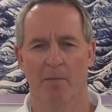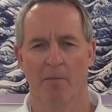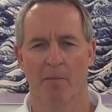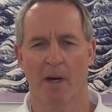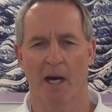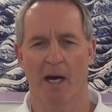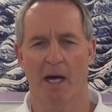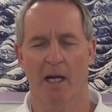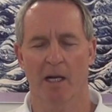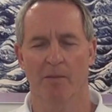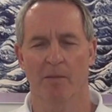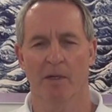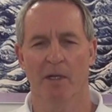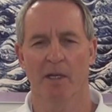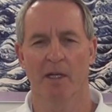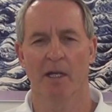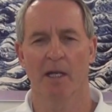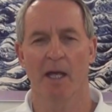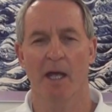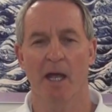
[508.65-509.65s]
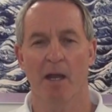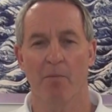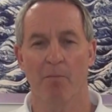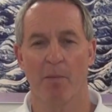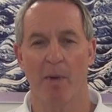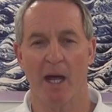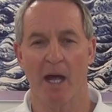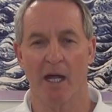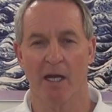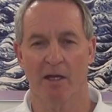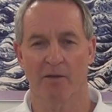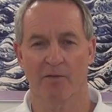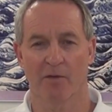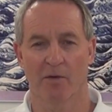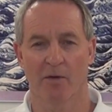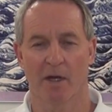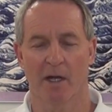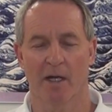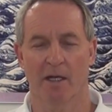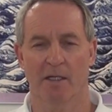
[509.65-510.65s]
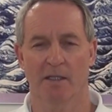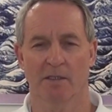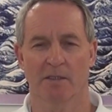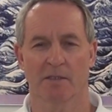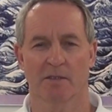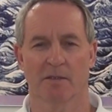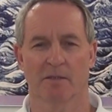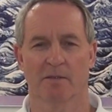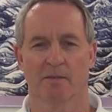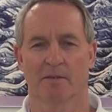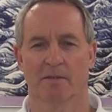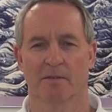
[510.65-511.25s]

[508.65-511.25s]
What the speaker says: bottom, and back of your eyes